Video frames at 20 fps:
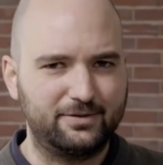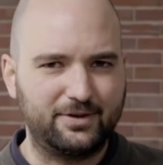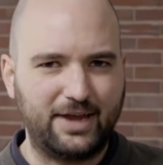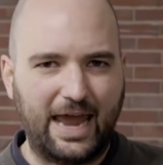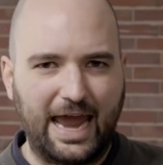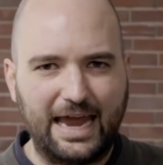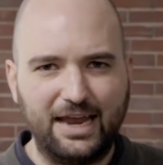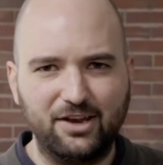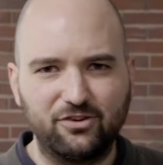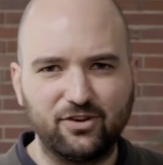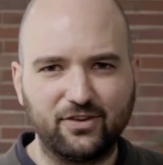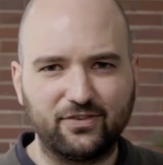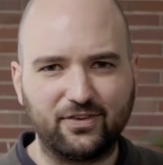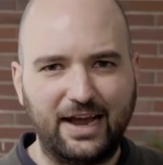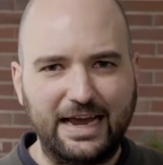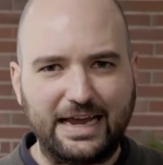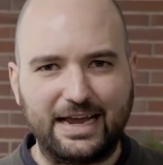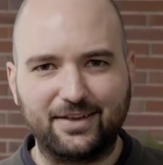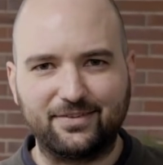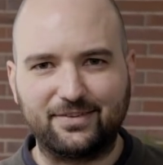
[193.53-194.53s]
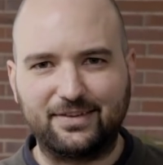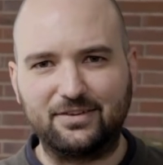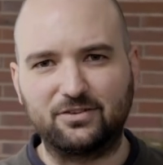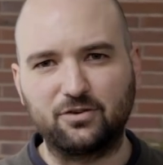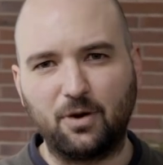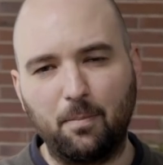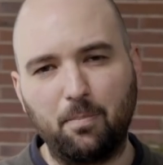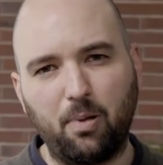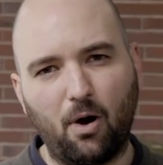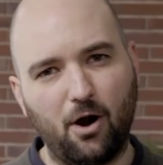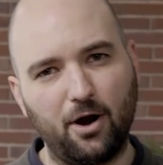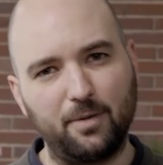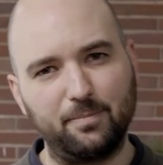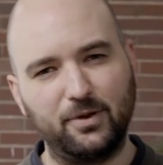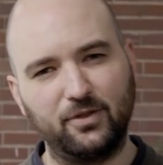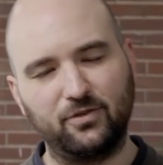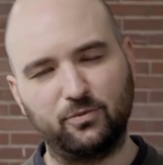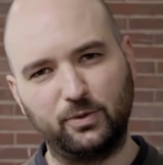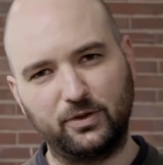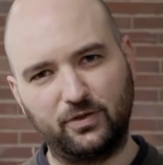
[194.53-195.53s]
cages, I guess, these
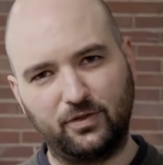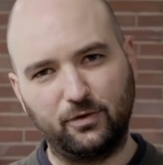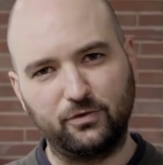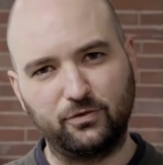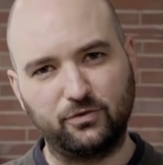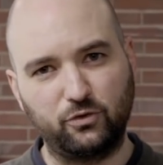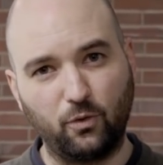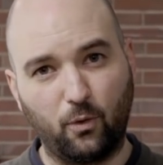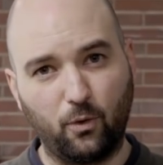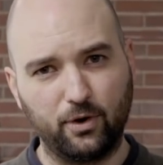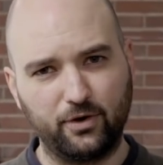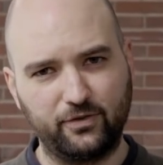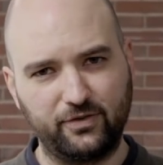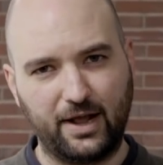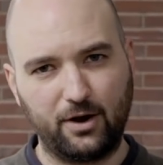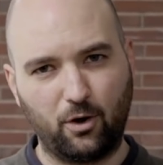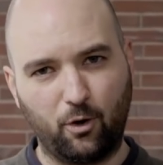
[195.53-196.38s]
compartments with those doors that